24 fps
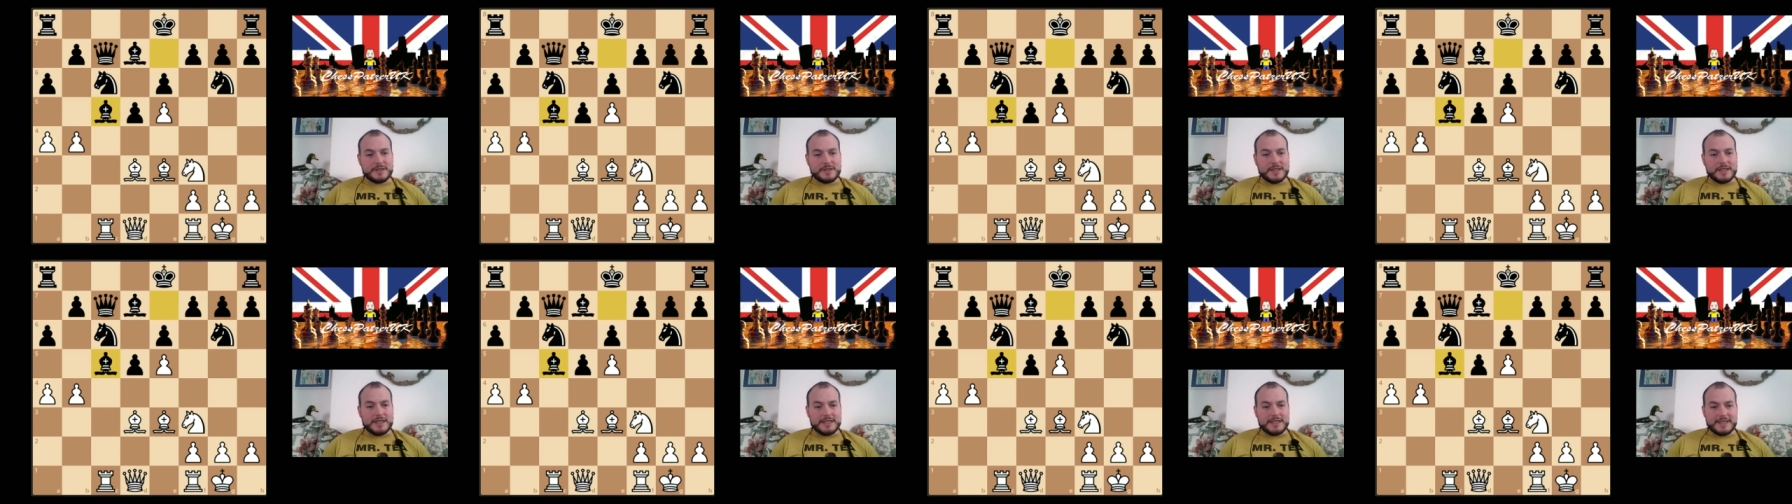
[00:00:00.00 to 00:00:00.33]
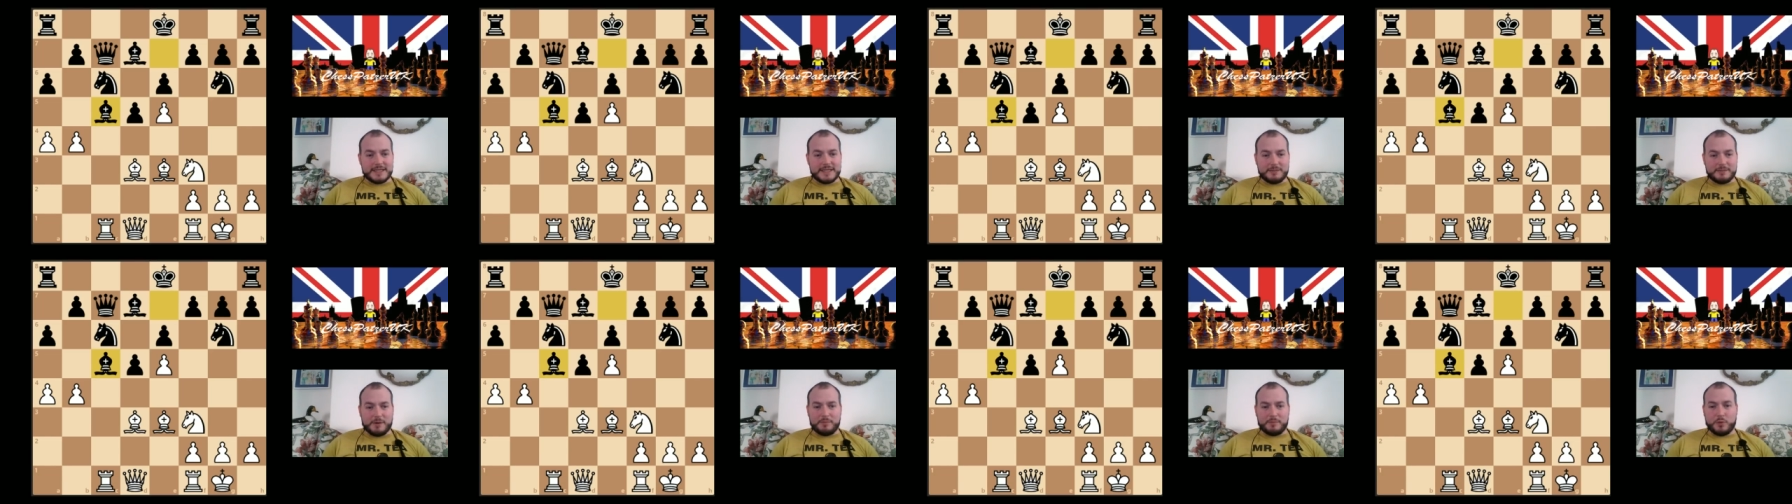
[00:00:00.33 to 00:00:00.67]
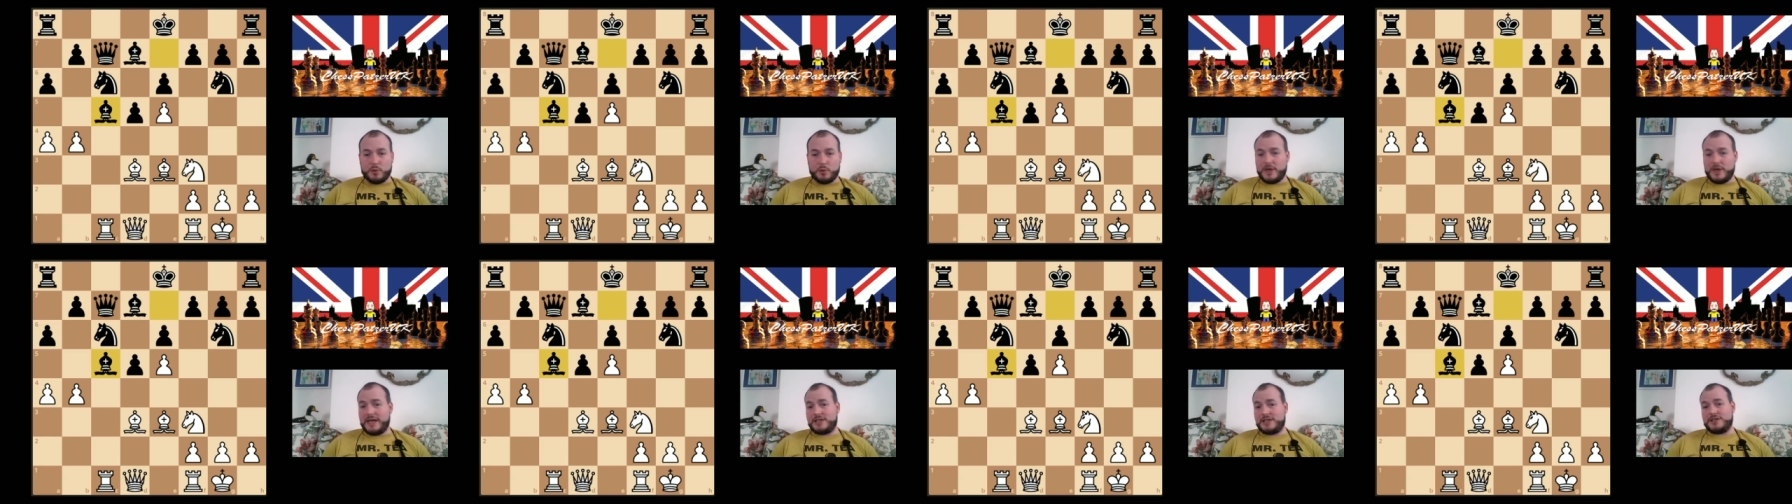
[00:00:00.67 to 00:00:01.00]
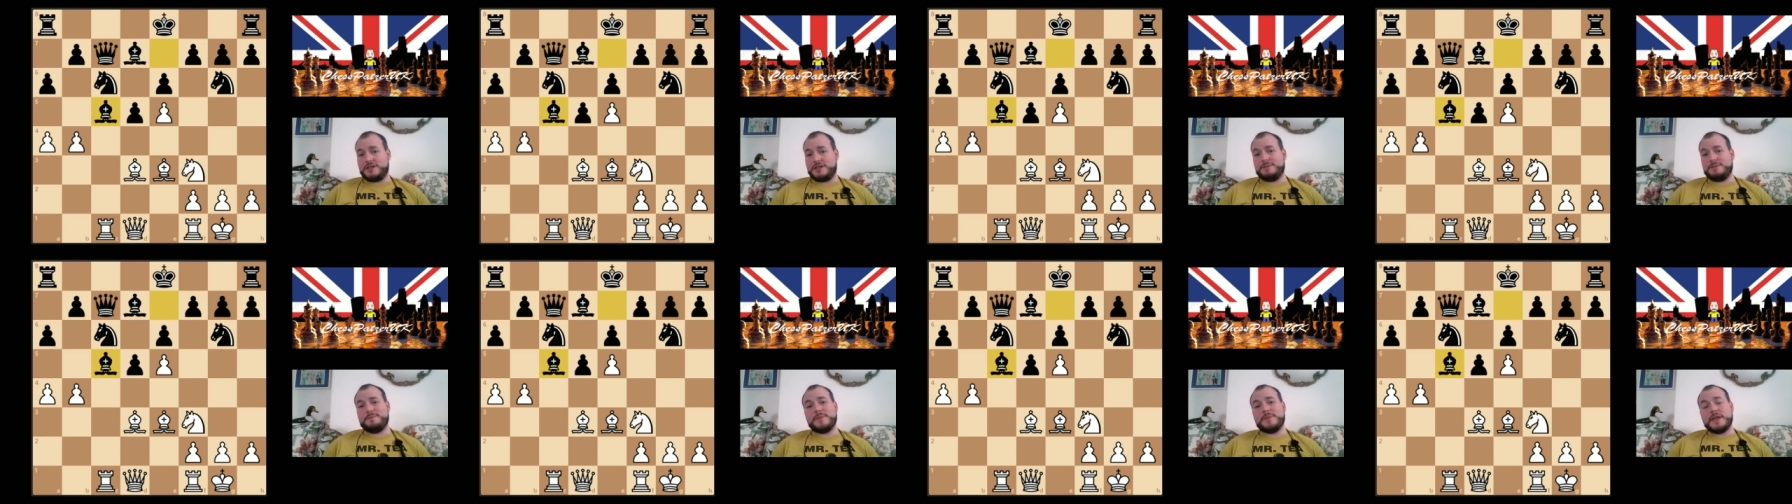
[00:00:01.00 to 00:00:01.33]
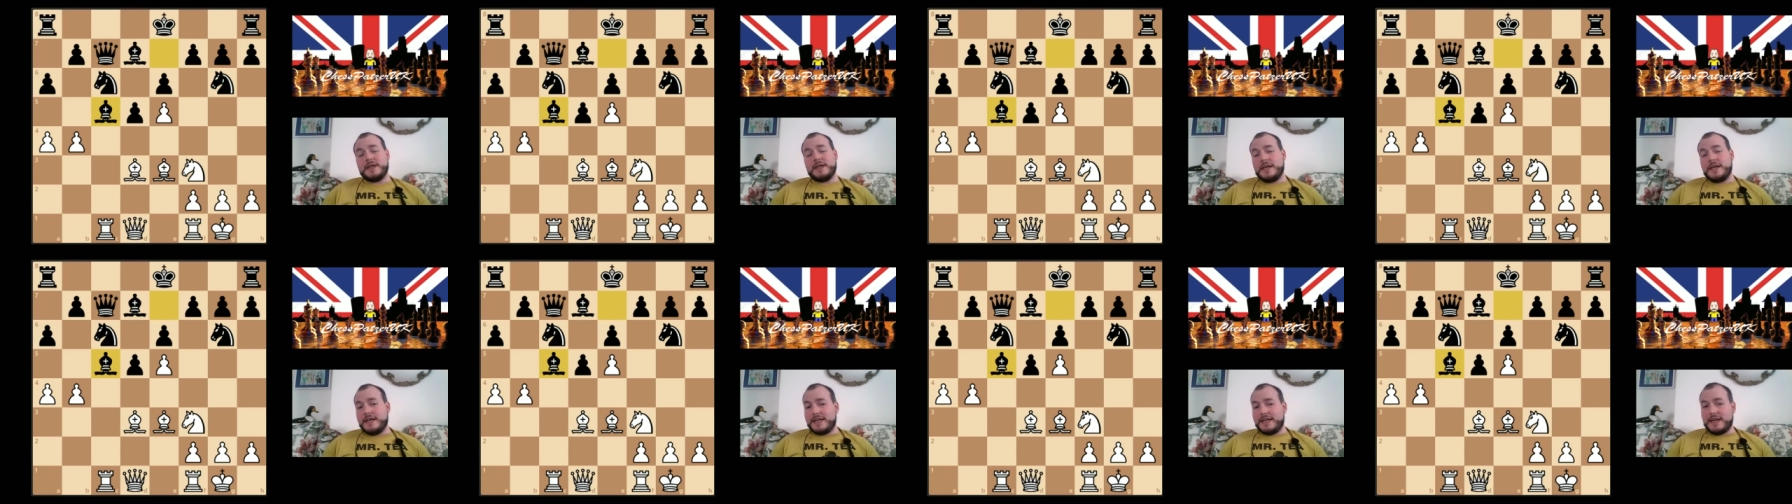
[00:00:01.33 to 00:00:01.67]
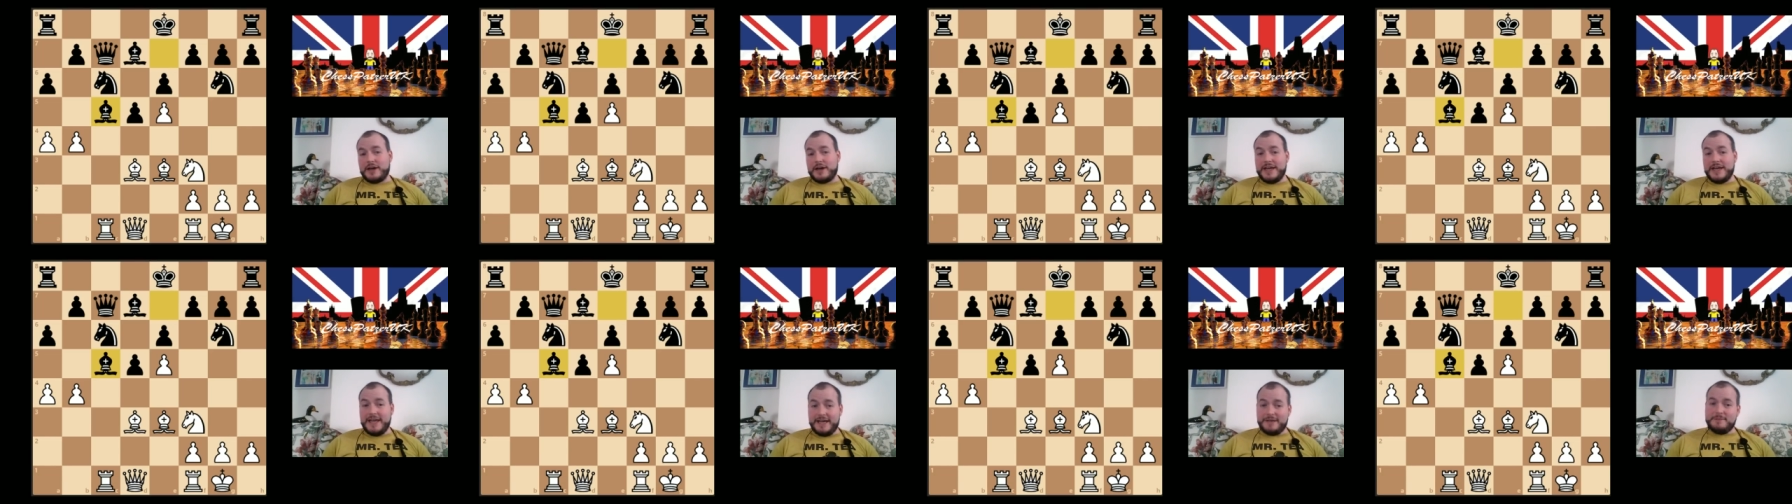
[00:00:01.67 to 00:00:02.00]
Takes my pawn action.
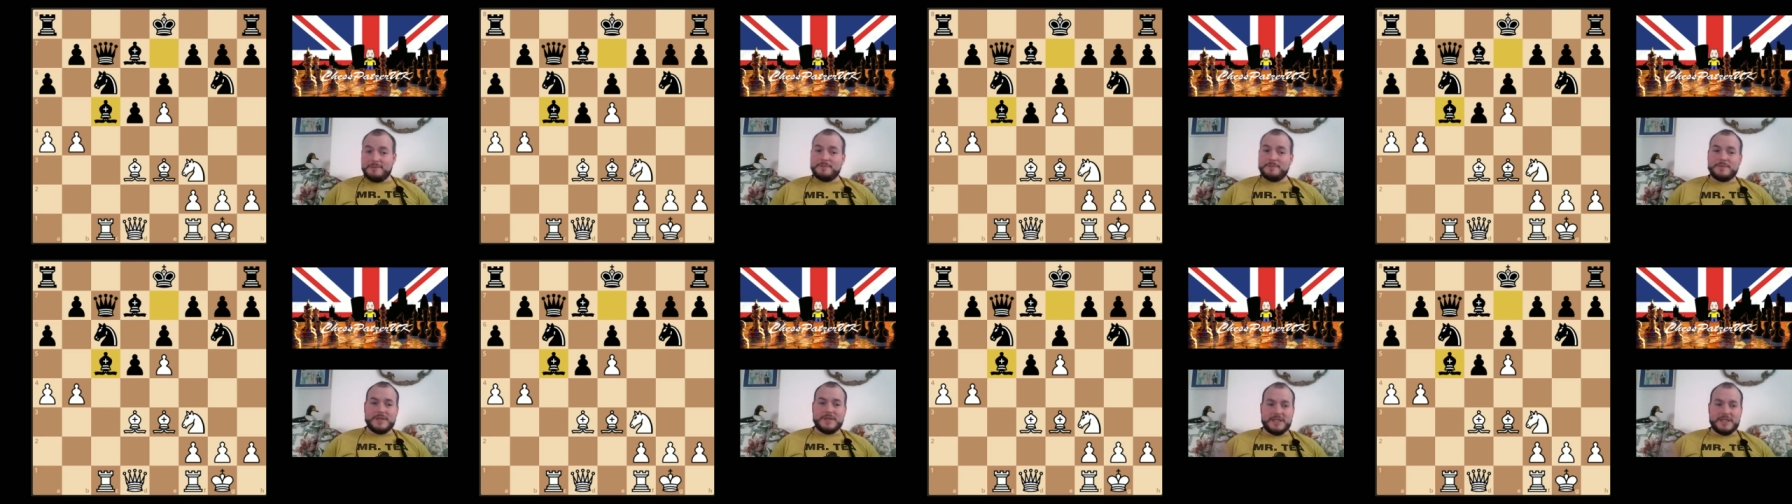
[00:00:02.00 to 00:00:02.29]
Now here,